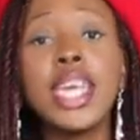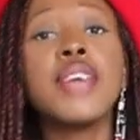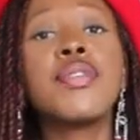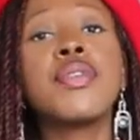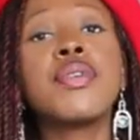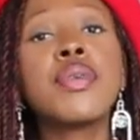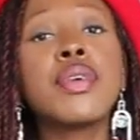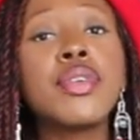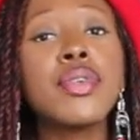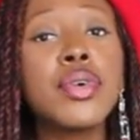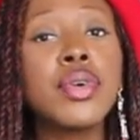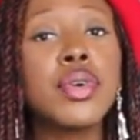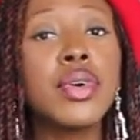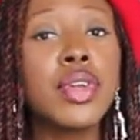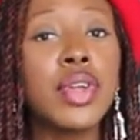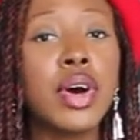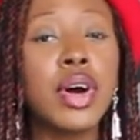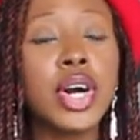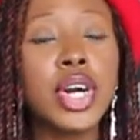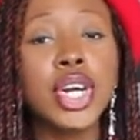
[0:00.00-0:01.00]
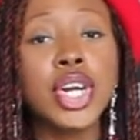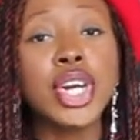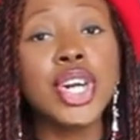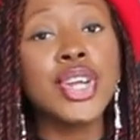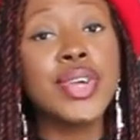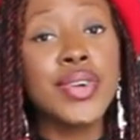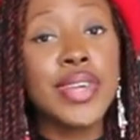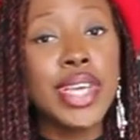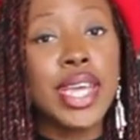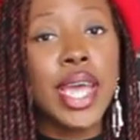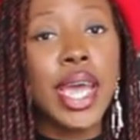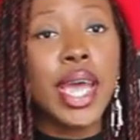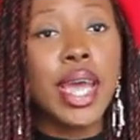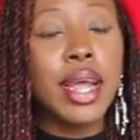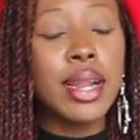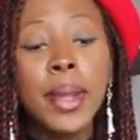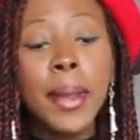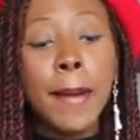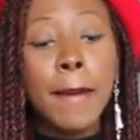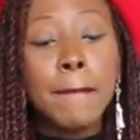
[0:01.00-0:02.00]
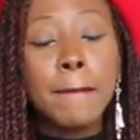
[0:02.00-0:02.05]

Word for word: If you want to go darker, you can.